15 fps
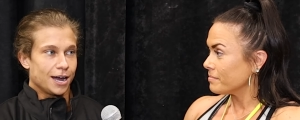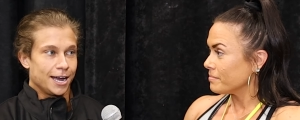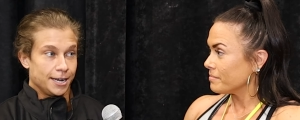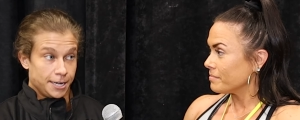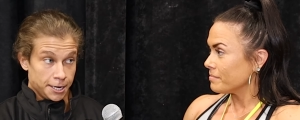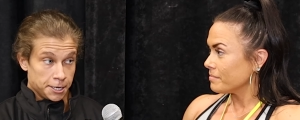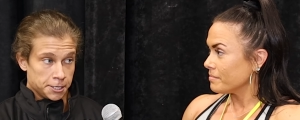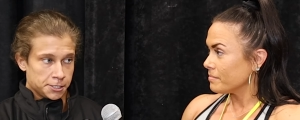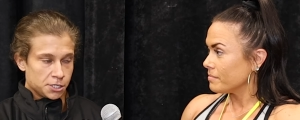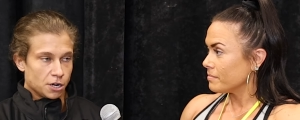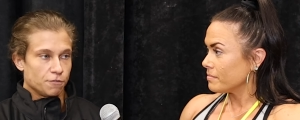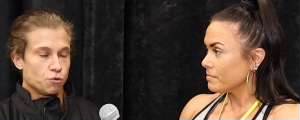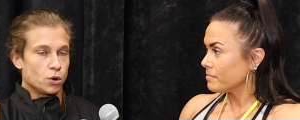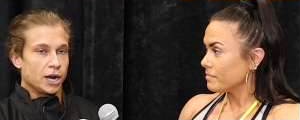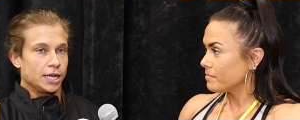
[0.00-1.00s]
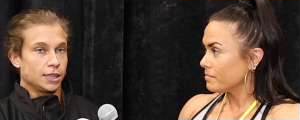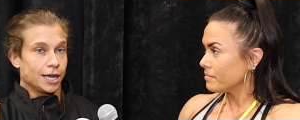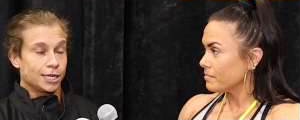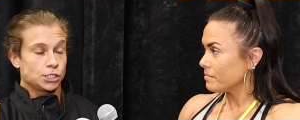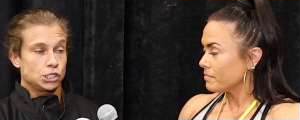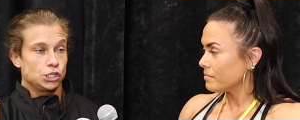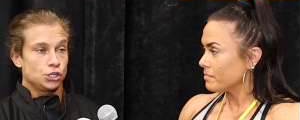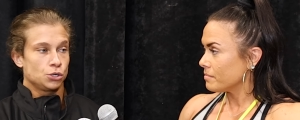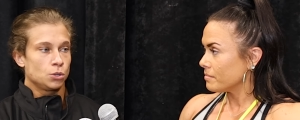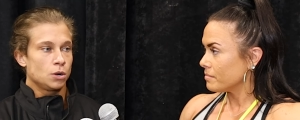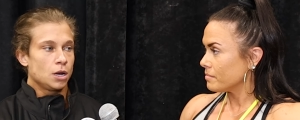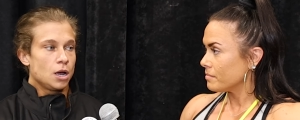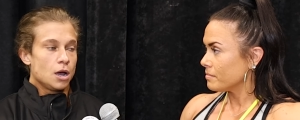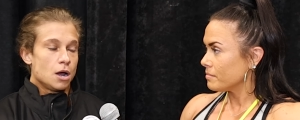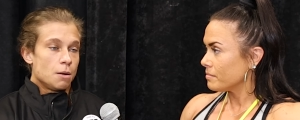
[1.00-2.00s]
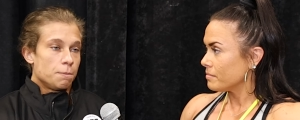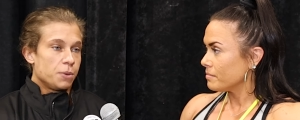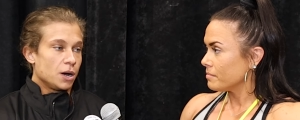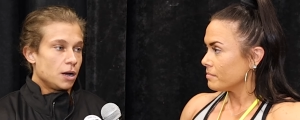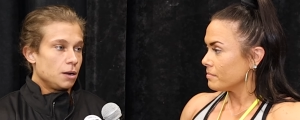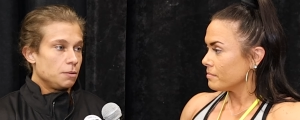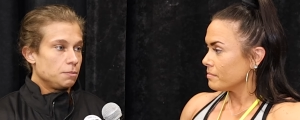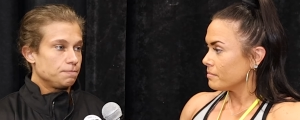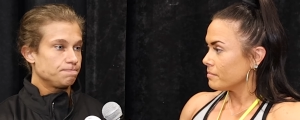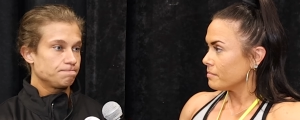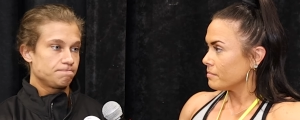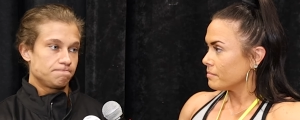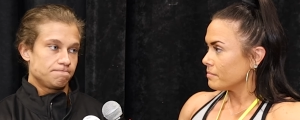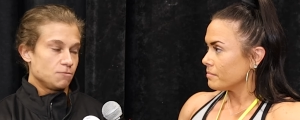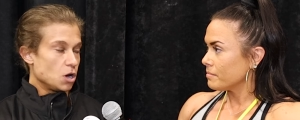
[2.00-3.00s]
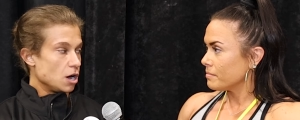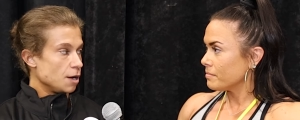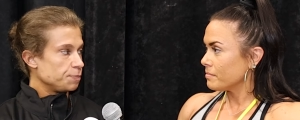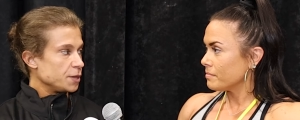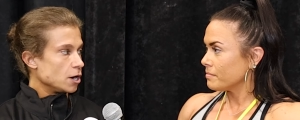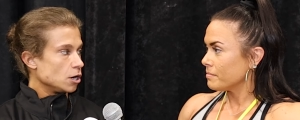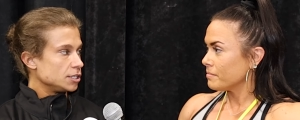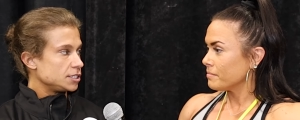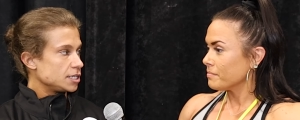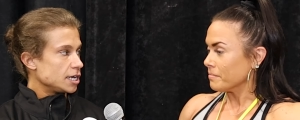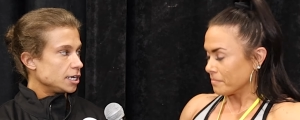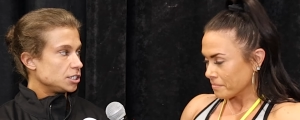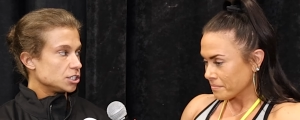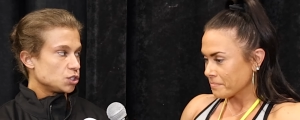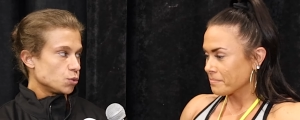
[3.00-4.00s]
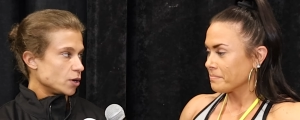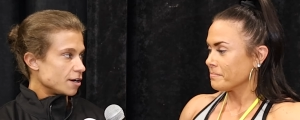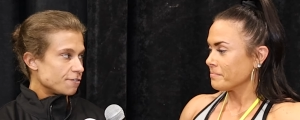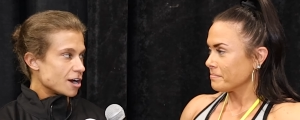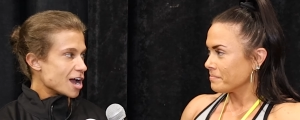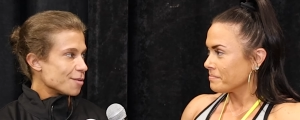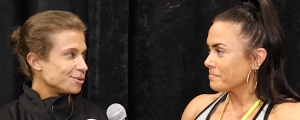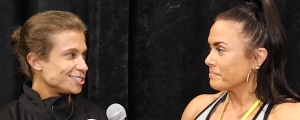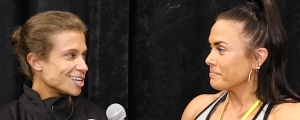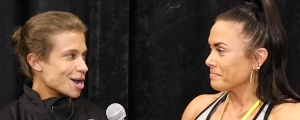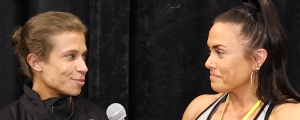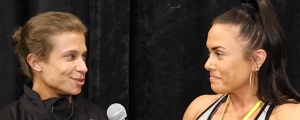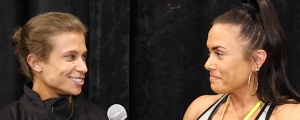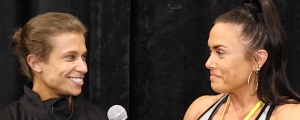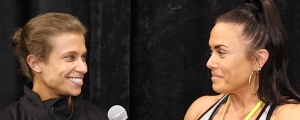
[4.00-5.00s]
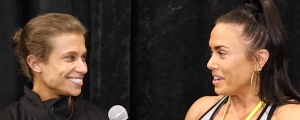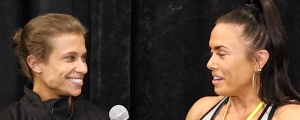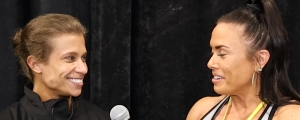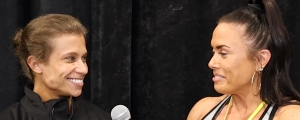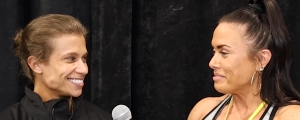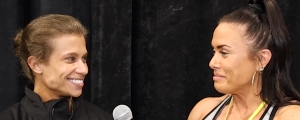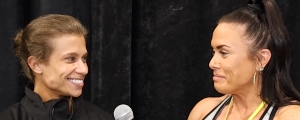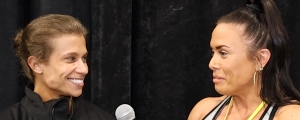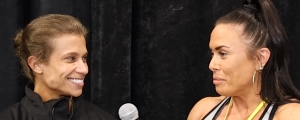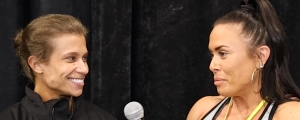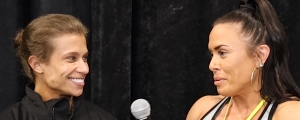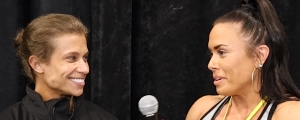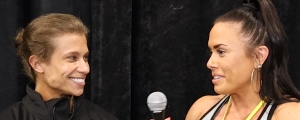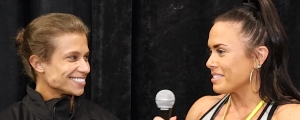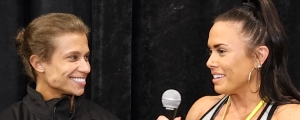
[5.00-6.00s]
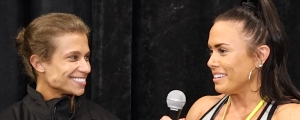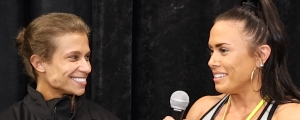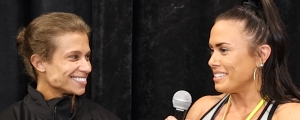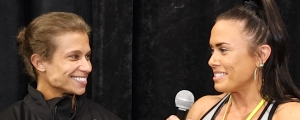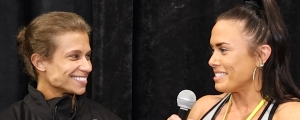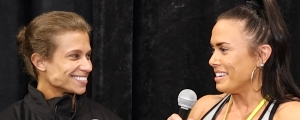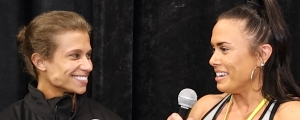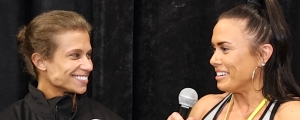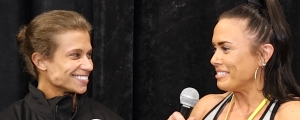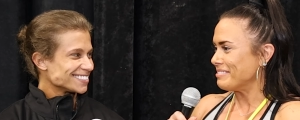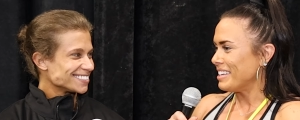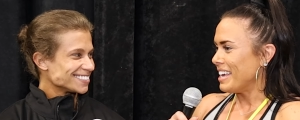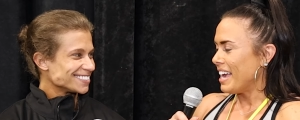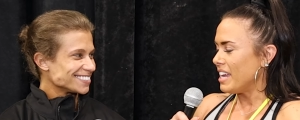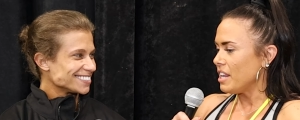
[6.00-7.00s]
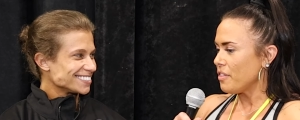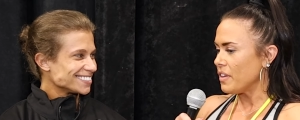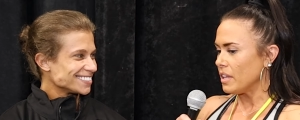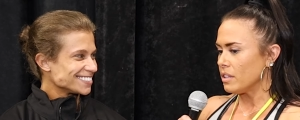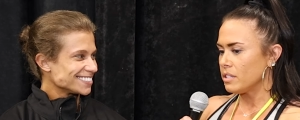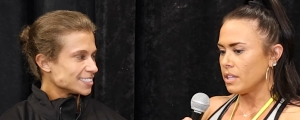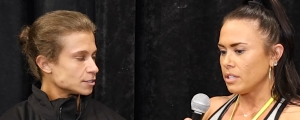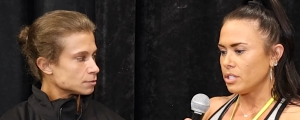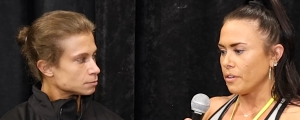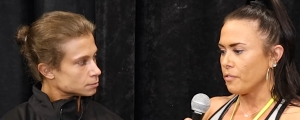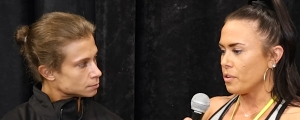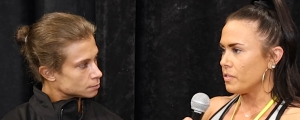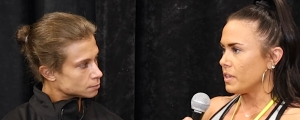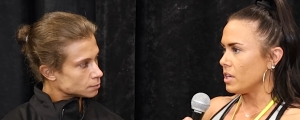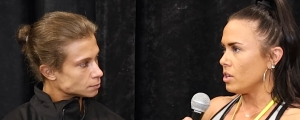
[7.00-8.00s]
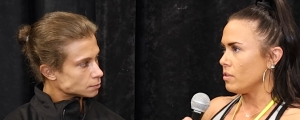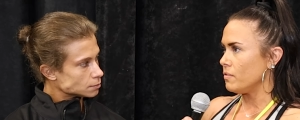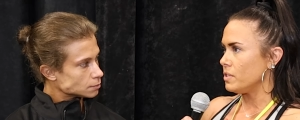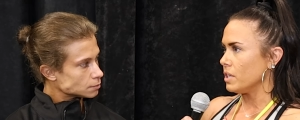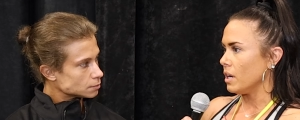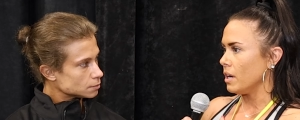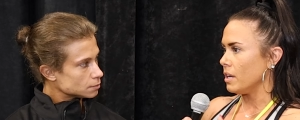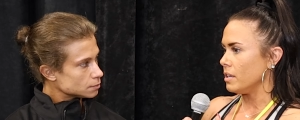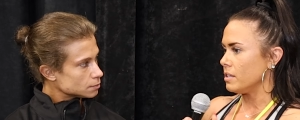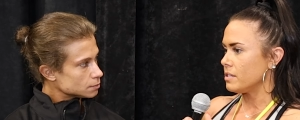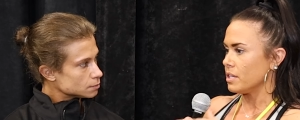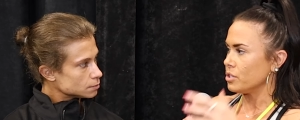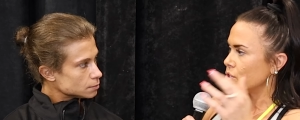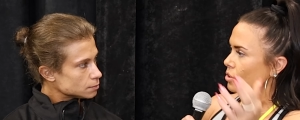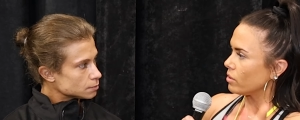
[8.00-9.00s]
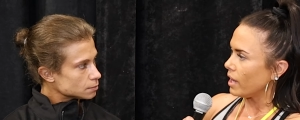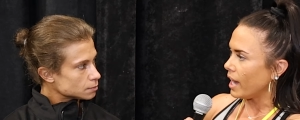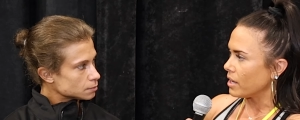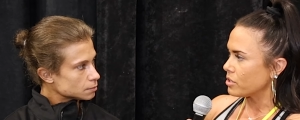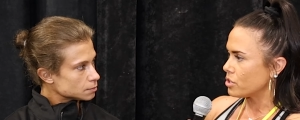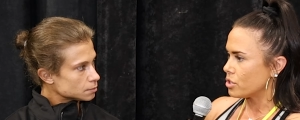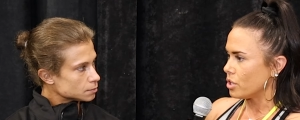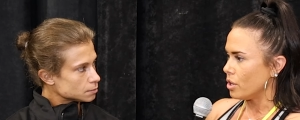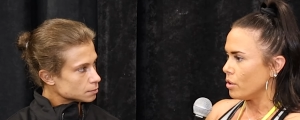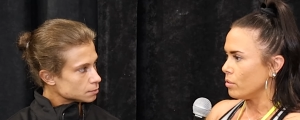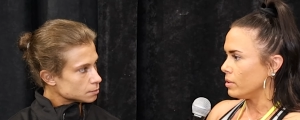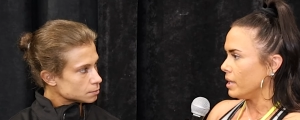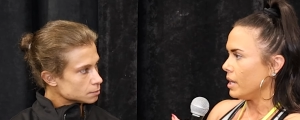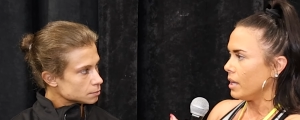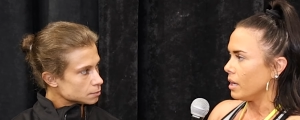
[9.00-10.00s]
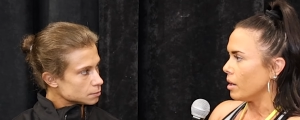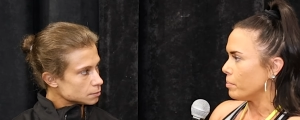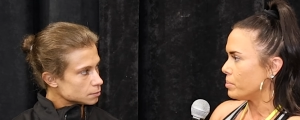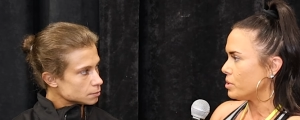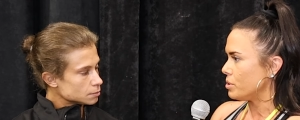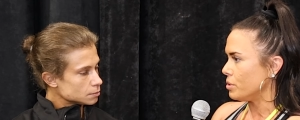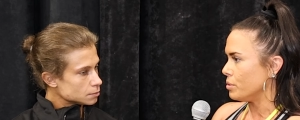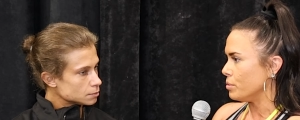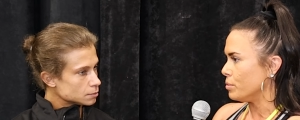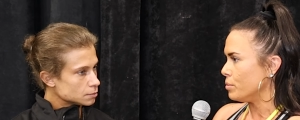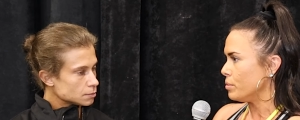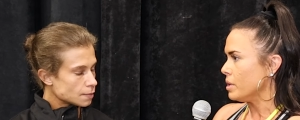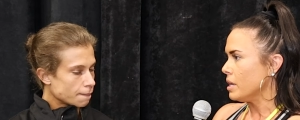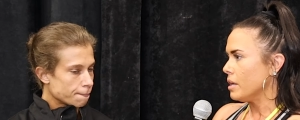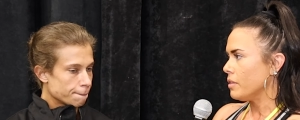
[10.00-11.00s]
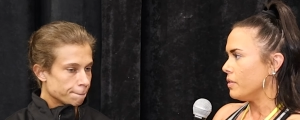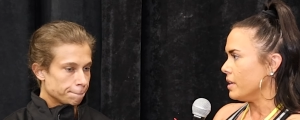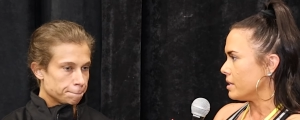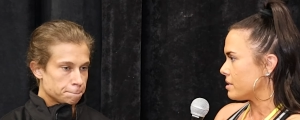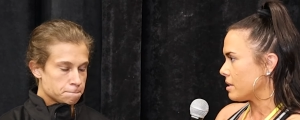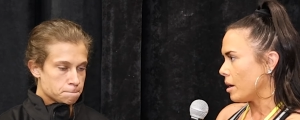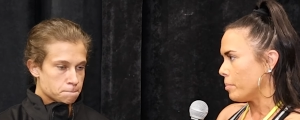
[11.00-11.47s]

Speaker 1: ideas of what I'd like to do, but up there on stage. It's whatever happens, happens.
Speaker 2: We're excited to see it. Anything different that you've done since your last show leading up to this